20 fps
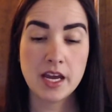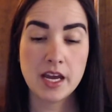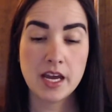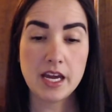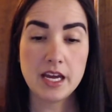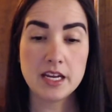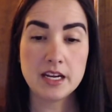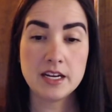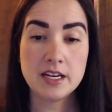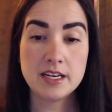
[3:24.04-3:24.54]

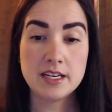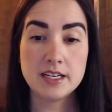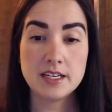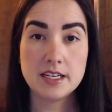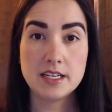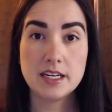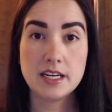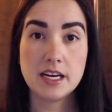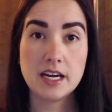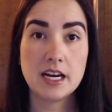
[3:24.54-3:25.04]
And
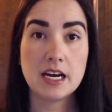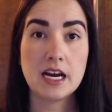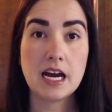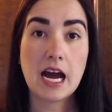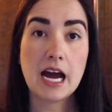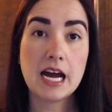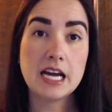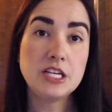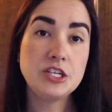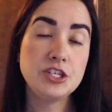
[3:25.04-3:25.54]

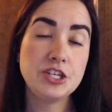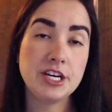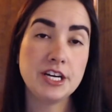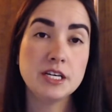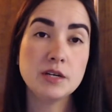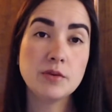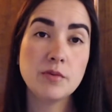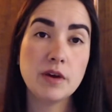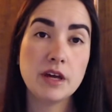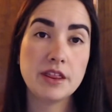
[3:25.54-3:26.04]
I
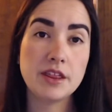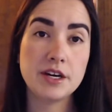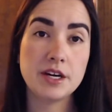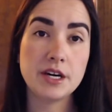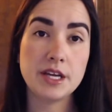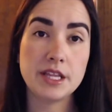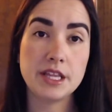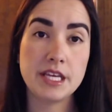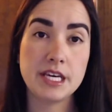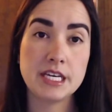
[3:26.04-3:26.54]
shared with
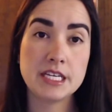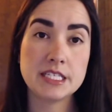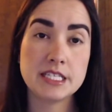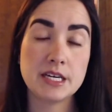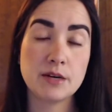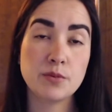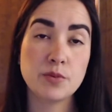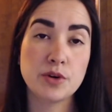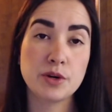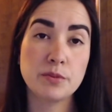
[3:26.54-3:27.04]
her things
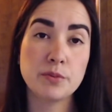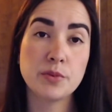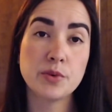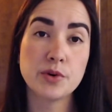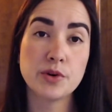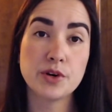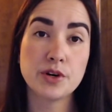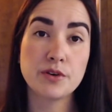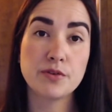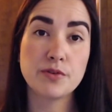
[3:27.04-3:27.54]
that were
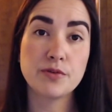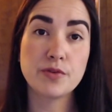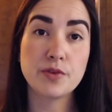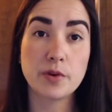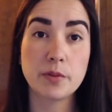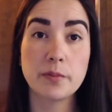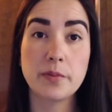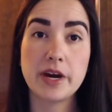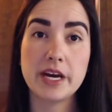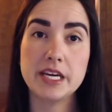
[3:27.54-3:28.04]
more
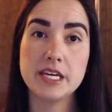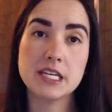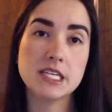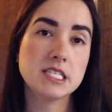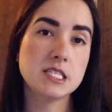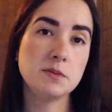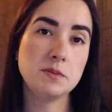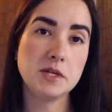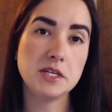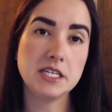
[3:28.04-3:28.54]
from my
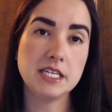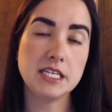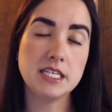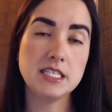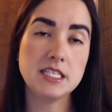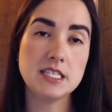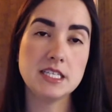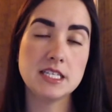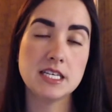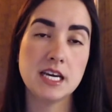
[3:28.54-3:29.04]

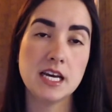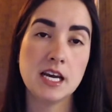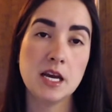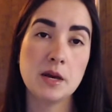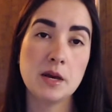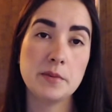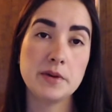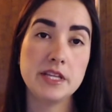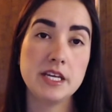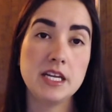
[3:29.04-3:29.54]
experience,
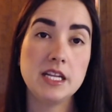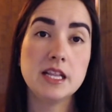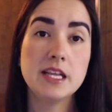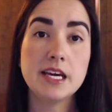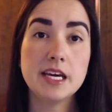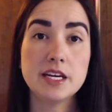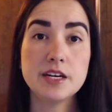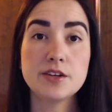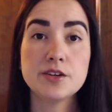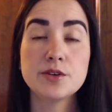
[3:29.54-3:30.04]
but then
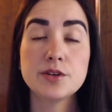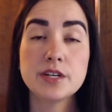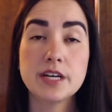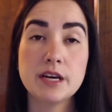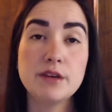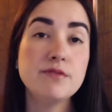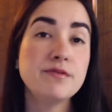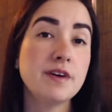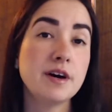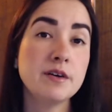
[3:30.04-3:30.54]
later on
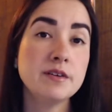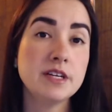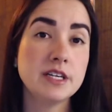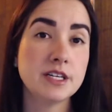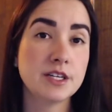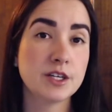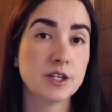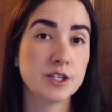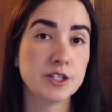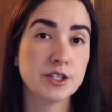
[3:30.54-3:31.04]
I found an
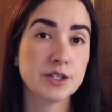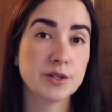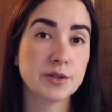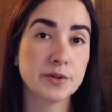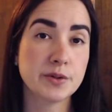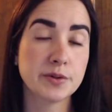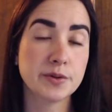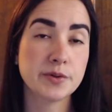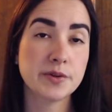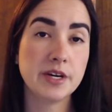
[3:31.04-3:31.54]

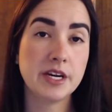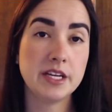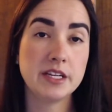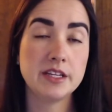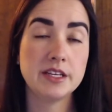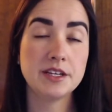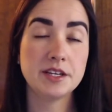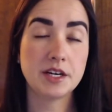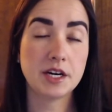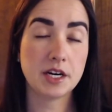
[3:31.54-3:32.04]
article, and
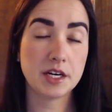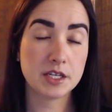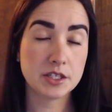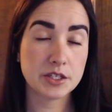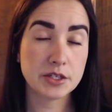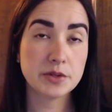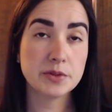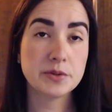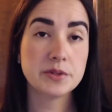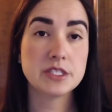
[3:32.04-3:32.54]
the
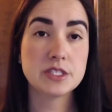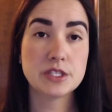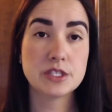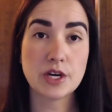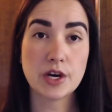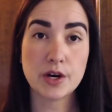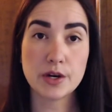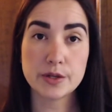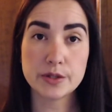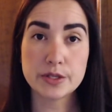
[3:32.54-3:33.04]
article is
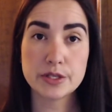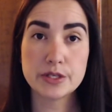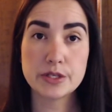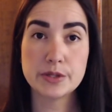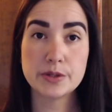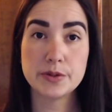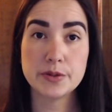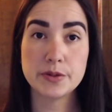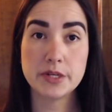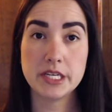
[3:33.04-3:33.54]

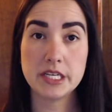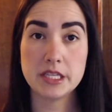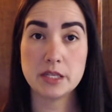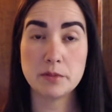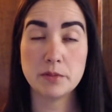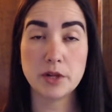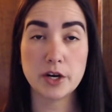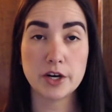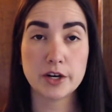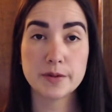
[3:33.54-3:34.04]
also in the
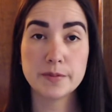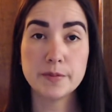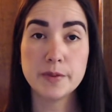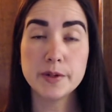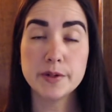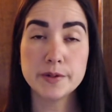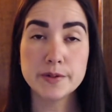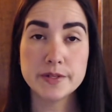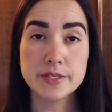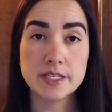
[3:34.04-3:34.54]
blog
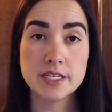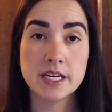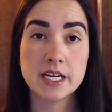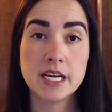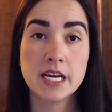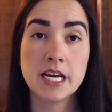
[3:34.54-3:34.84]
post,